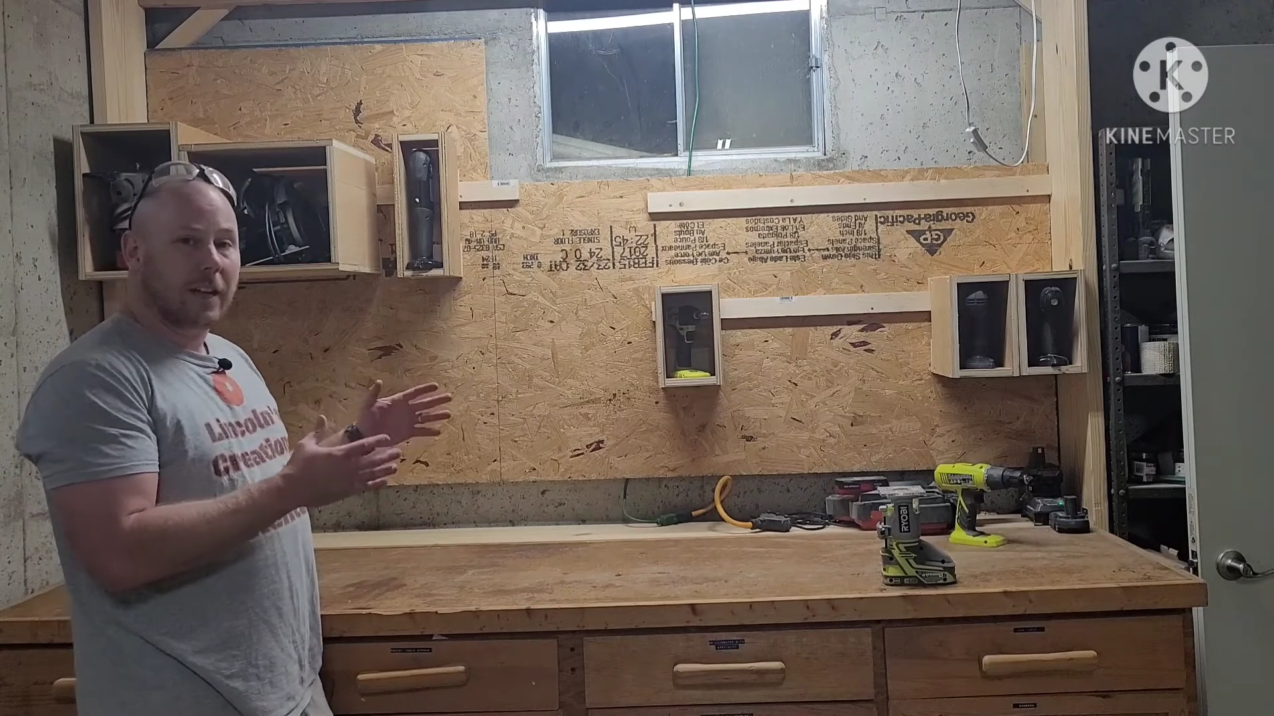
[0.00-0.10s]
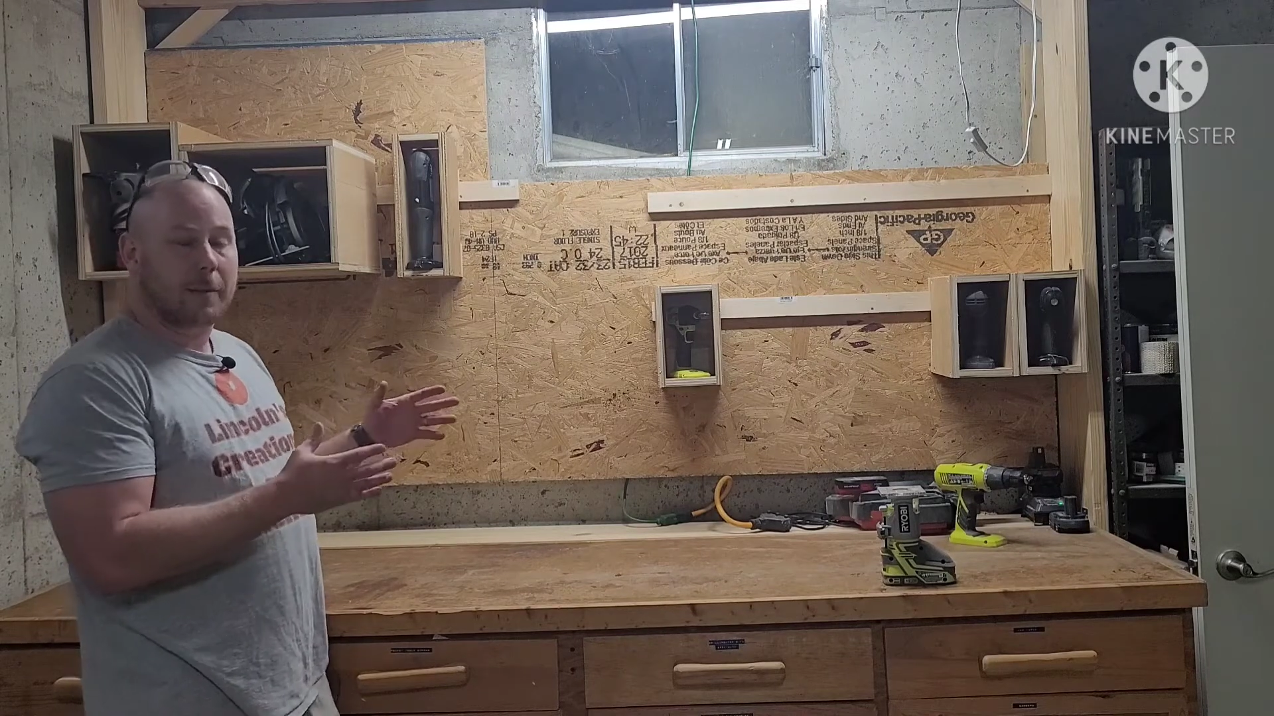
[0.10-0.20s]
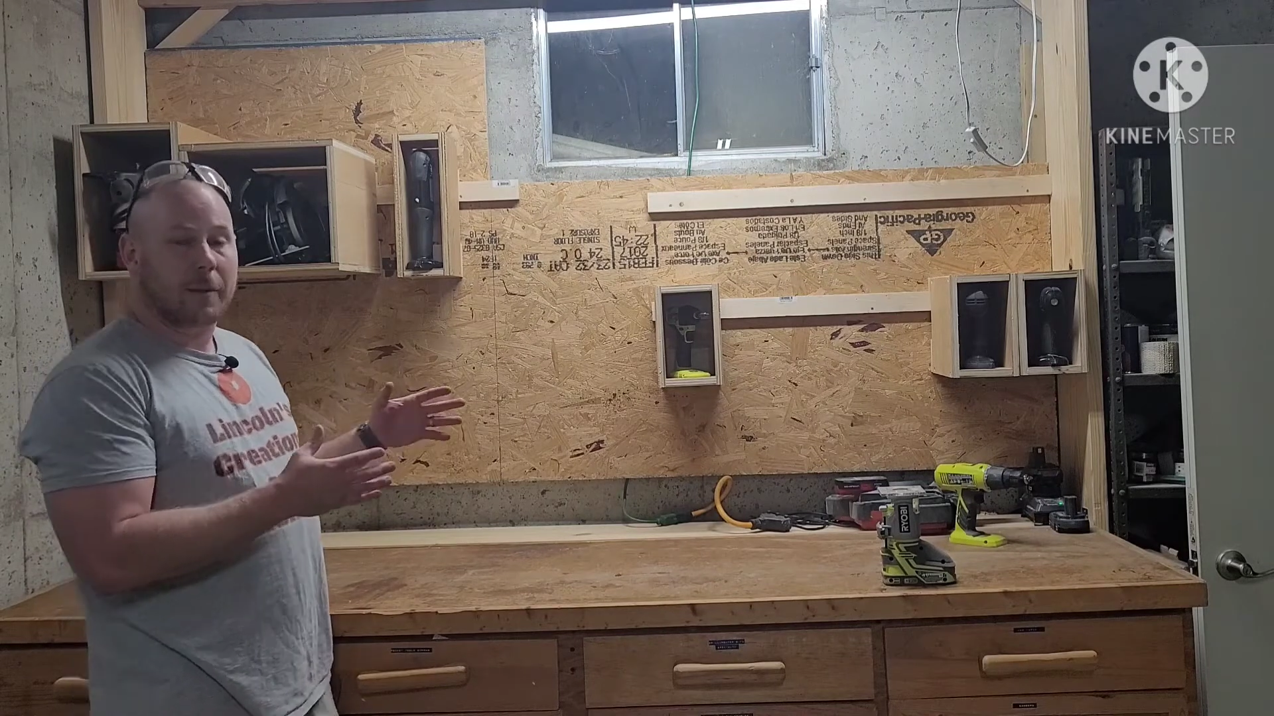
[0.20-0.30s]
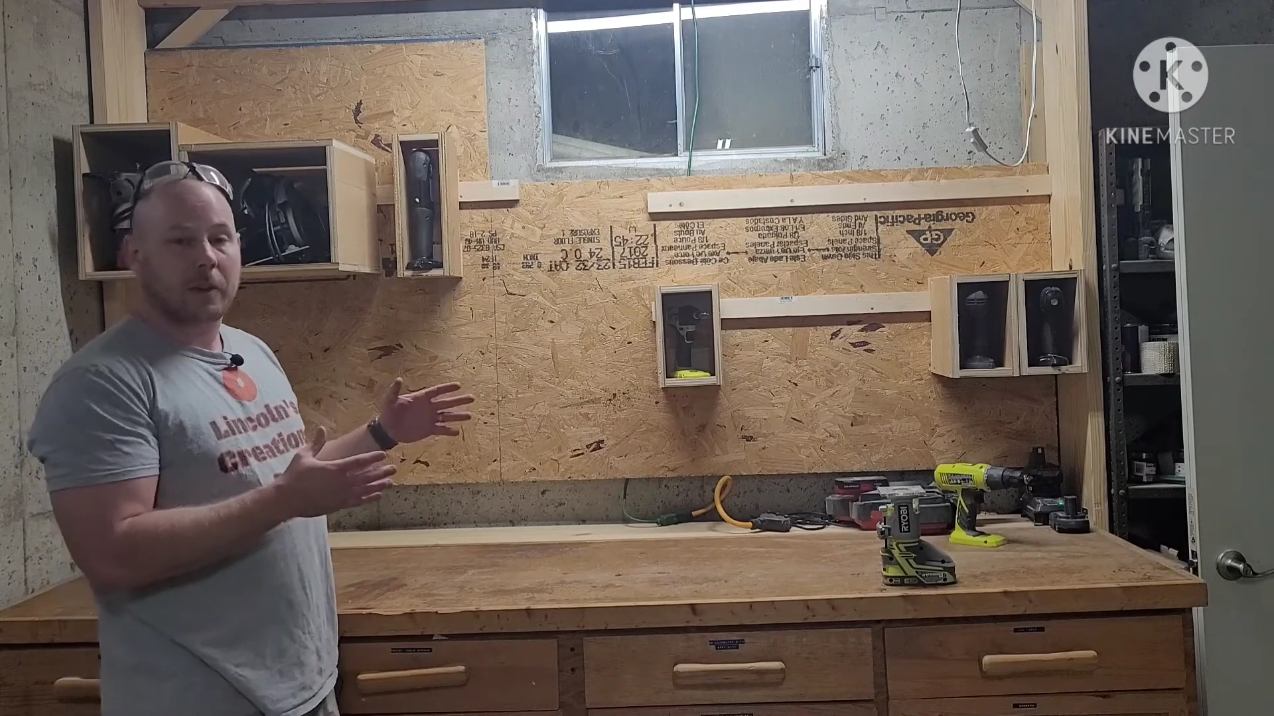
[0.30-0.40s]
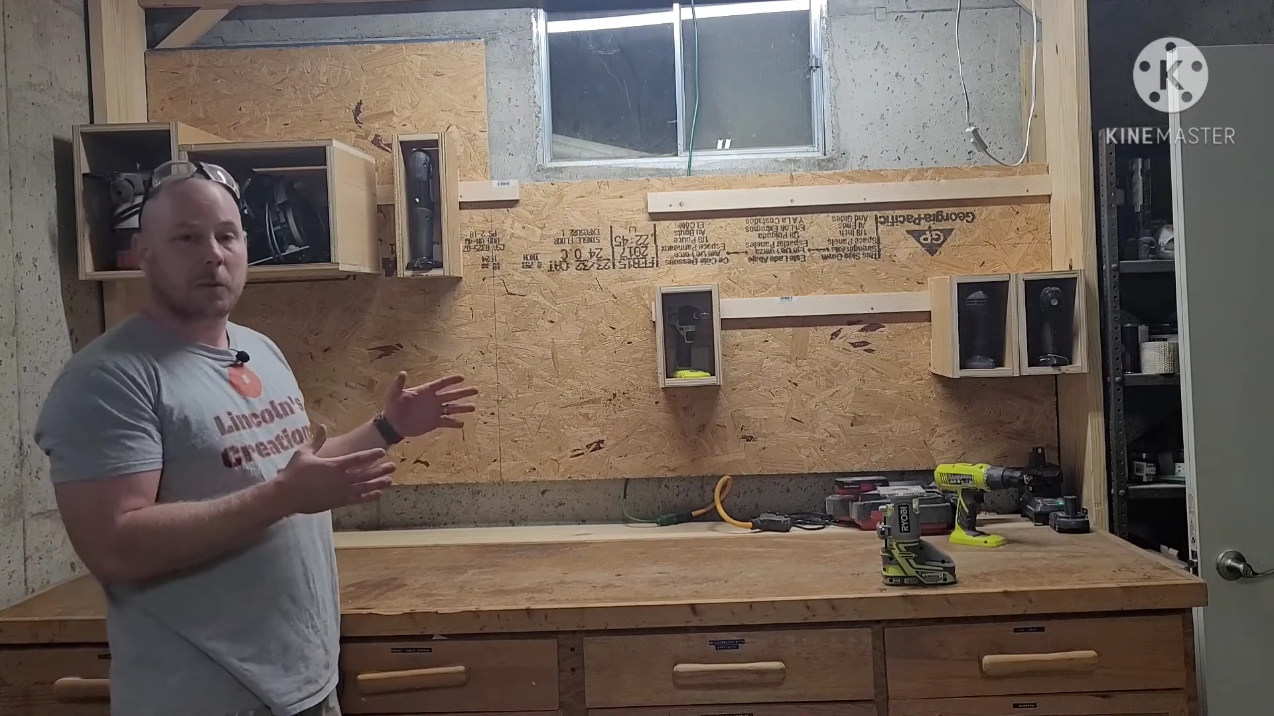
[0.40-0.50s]

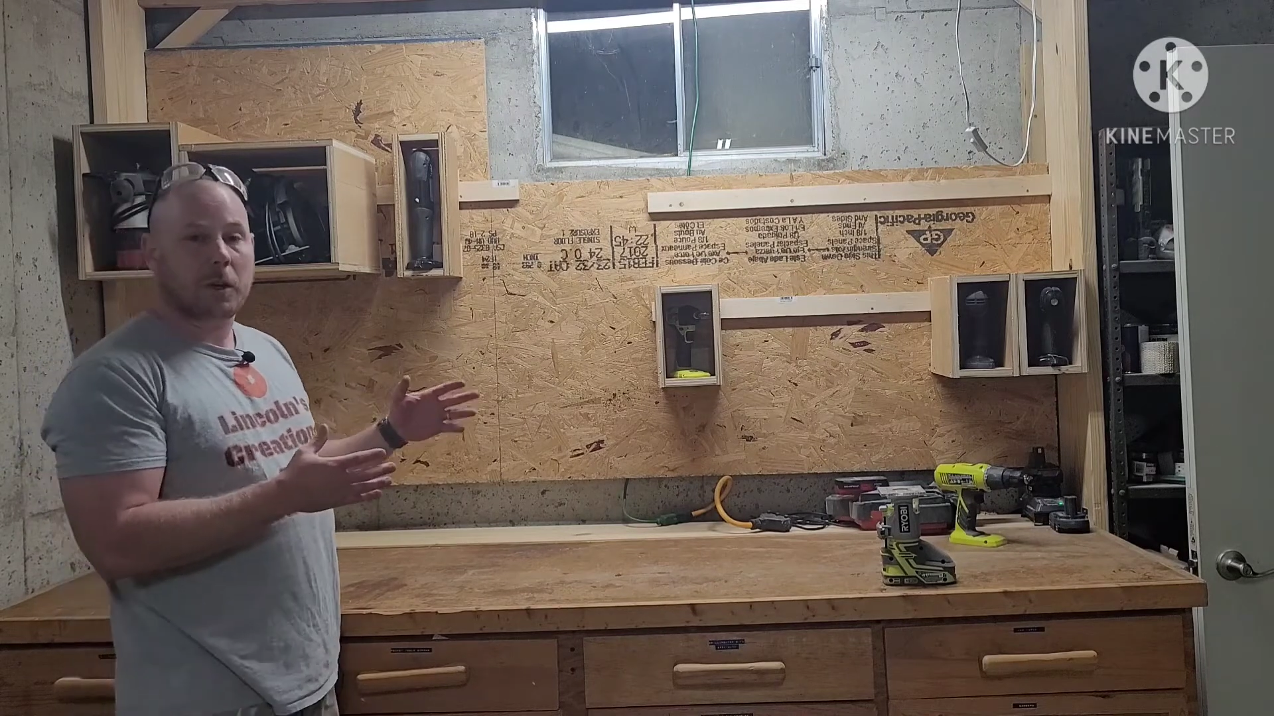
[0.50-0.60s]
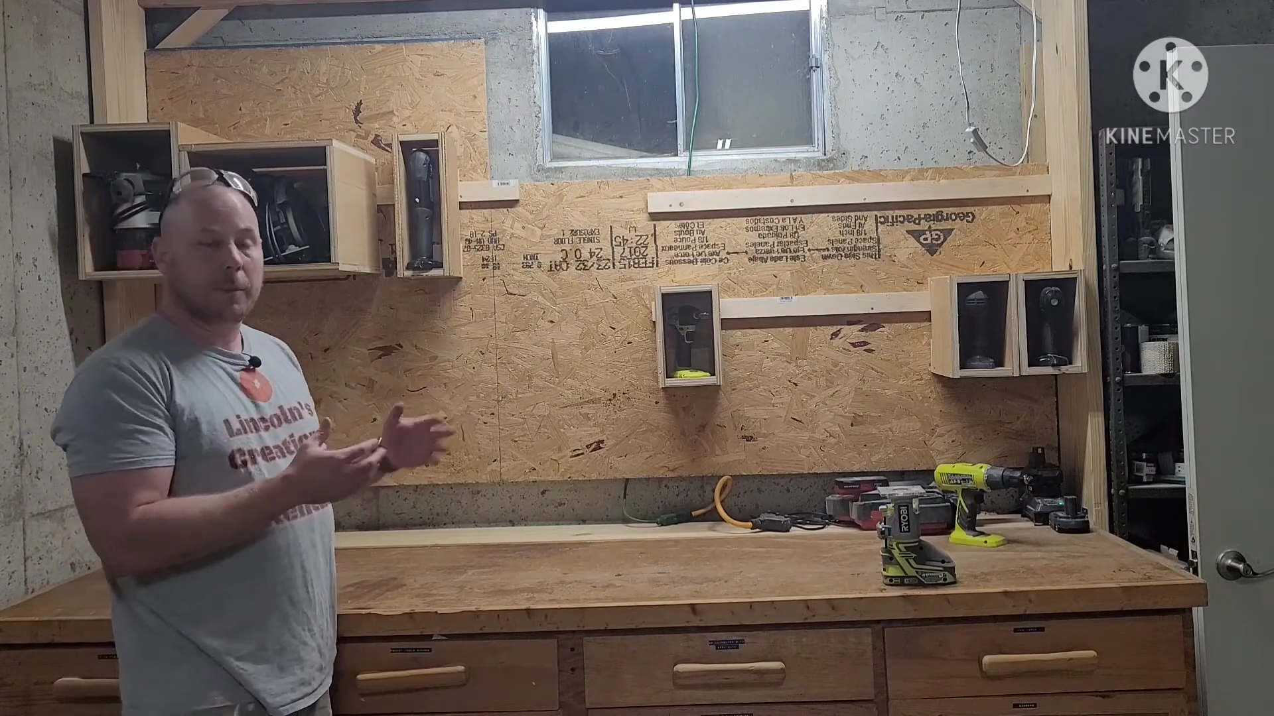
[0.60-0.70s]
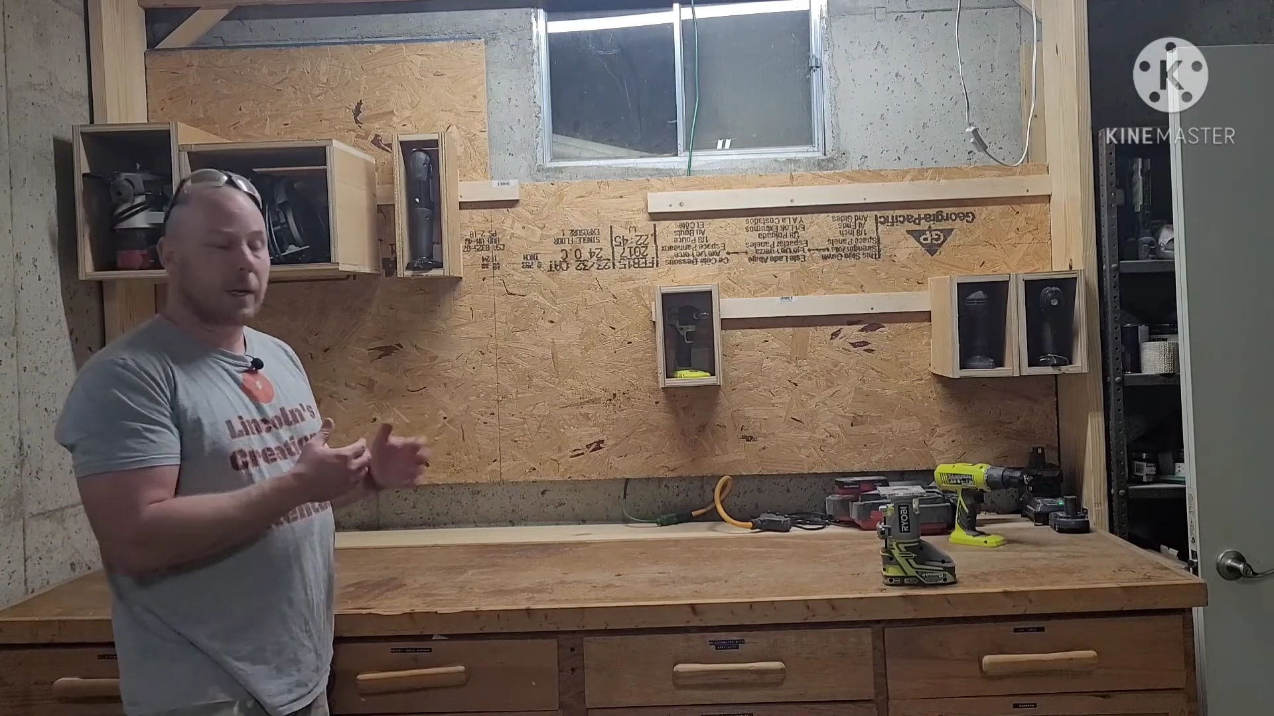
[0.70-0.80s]
on top of this